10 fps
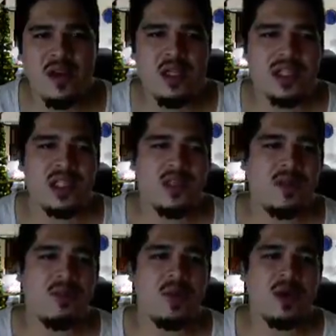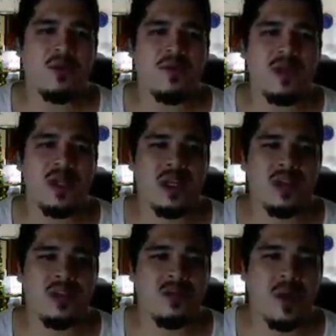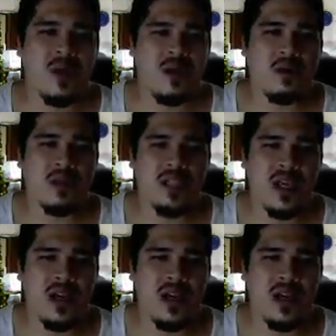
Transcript: So boom, you got your two power armors there.